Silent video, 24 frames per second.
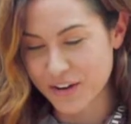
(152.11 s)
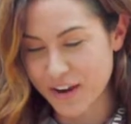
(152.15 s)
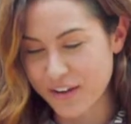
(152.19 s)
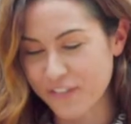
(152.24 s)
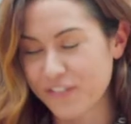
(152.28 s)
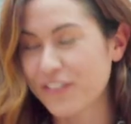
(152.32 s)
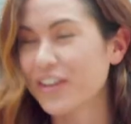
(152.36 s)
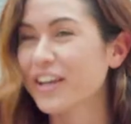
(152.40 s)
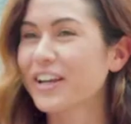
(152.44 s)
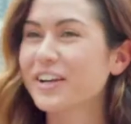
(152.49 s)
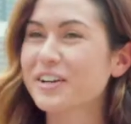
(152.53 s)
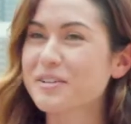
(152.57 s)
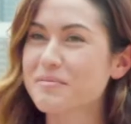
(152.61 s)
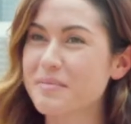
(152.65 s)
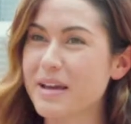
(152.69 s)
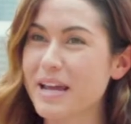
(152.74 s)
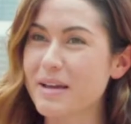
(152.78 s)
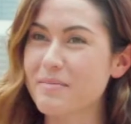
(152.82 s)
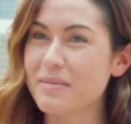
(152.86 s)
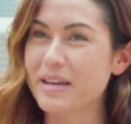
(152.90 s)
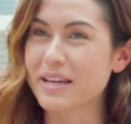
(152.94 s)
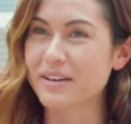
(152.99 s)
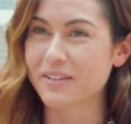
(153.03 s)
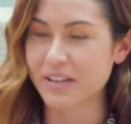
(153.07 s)
I figured
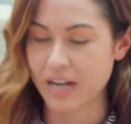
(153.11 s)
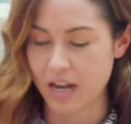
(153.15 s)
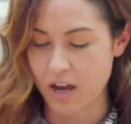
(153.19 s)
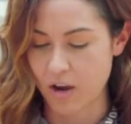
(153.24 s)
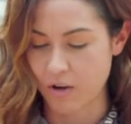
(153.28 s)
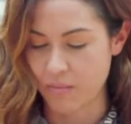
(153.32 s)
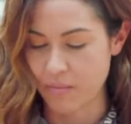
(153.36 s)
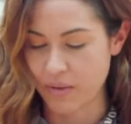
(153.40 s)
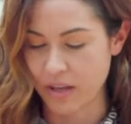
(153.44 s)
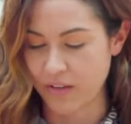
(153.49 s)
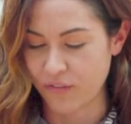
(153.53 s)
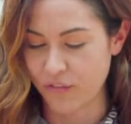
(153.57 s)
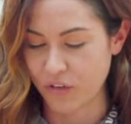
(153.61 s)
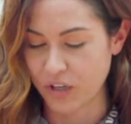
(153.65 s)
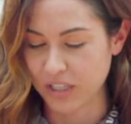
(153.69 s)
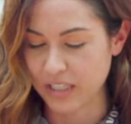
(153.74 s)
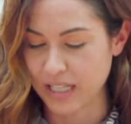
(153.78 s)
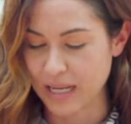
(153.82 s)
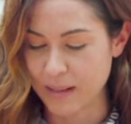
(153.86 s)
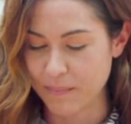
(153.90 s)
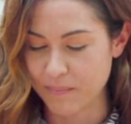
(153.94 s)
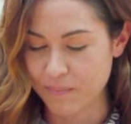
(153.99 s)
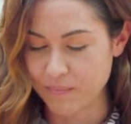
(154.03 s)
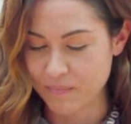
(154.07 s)
maybe it would help me fill
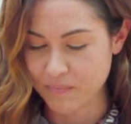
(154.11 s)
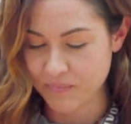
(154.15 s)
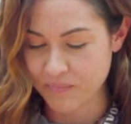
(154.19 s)
up